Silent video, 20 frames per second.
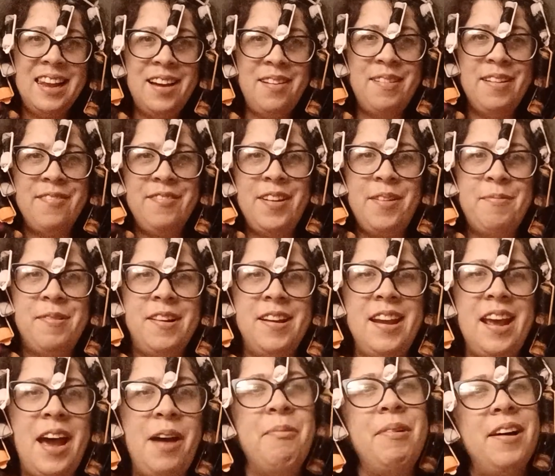
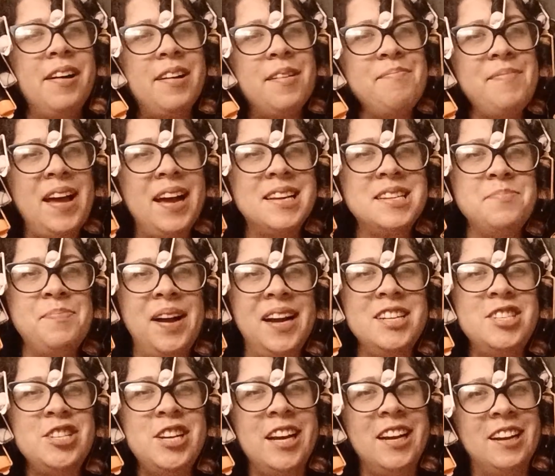everyone, and welcome back to my
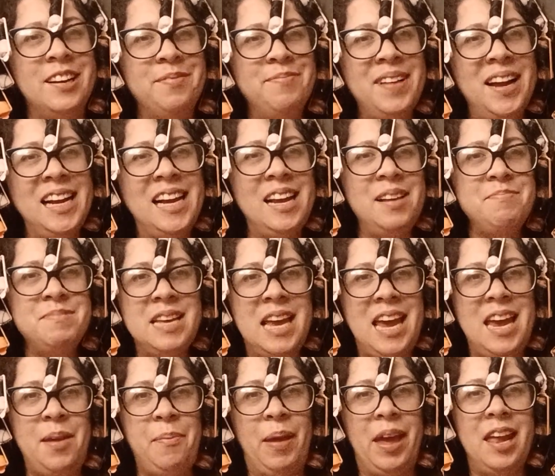channel. My name's
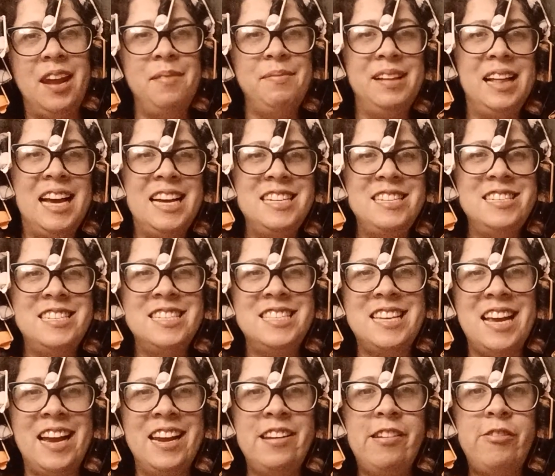Amy, and I'm glad you
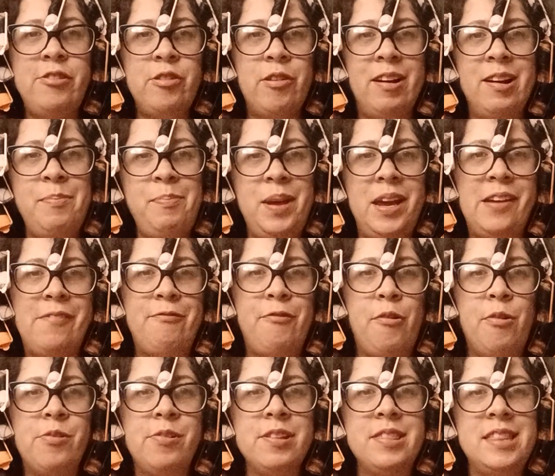decided to join me
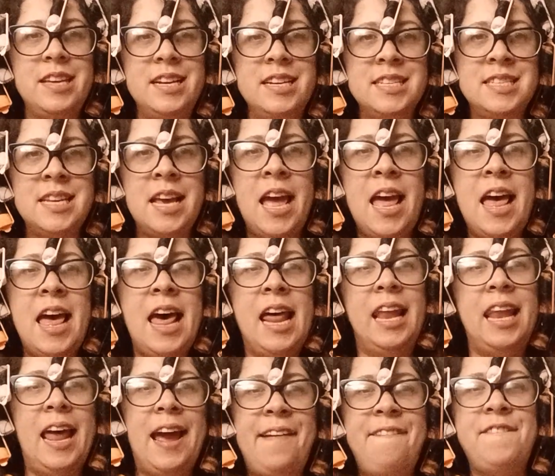for this
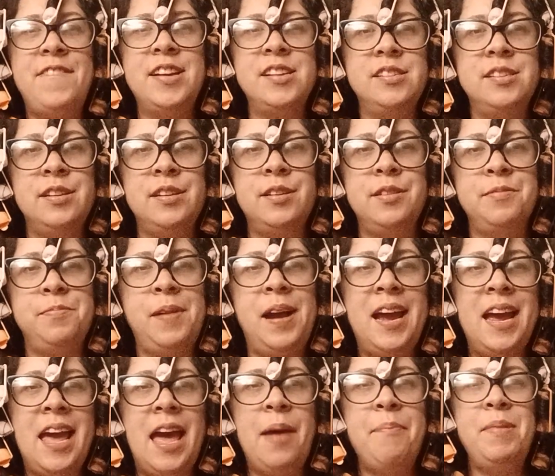Life as a
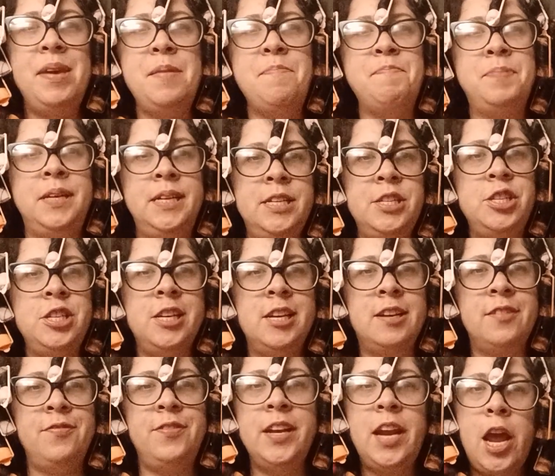Right
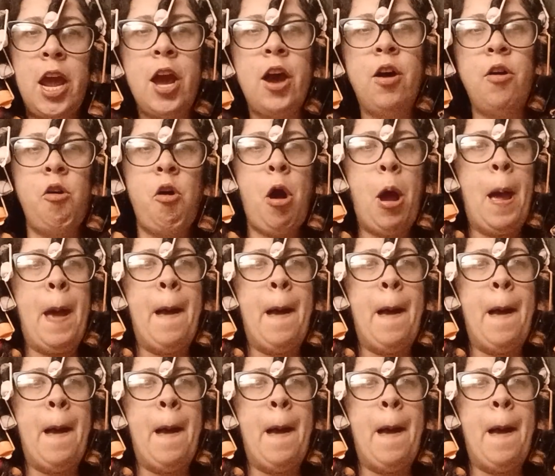Hemiplegic video